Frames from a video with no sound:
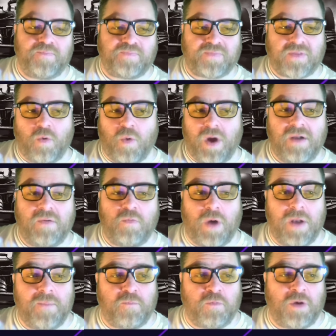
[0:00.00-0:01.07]

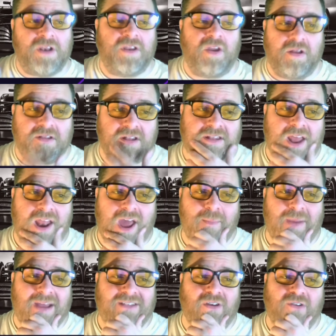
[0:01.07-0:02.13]
One user said,
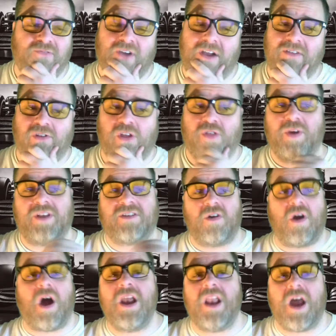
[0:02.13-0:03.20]
Amato 5232,
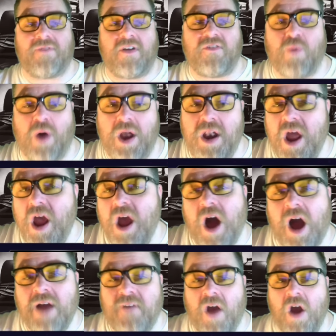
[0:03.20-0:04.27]
I love F1.
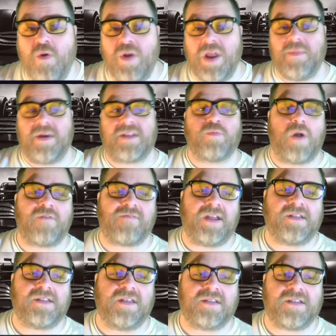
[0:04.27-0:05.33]
I've only missed one
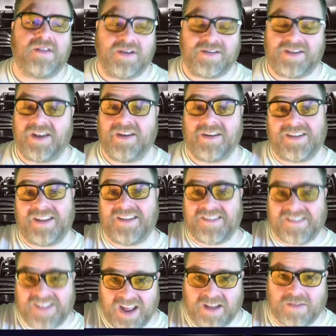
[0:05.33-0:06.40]
race since
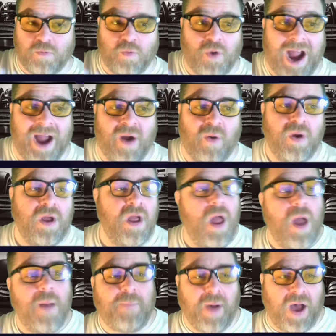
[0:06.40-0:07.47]
1996. Wow.
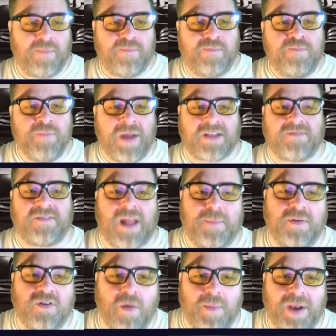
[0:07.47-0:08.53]
But Max
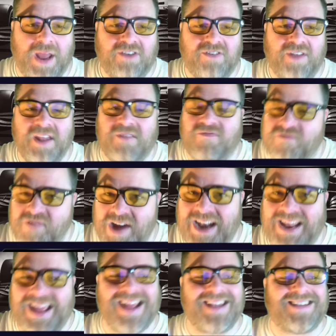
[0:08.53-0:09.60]
Verstappen domination is
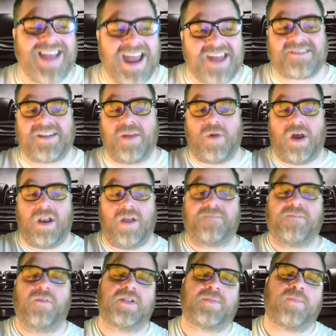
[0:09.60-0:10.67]
really testing my love for
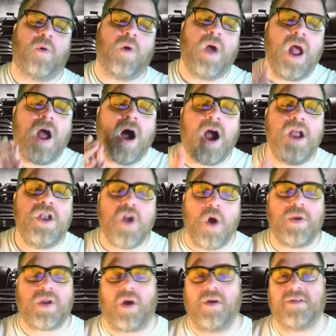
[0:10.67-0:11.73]
the sport. I know
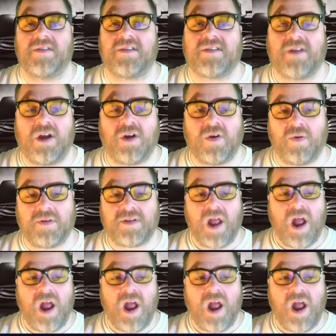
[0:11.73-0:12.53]
it goes in cycles.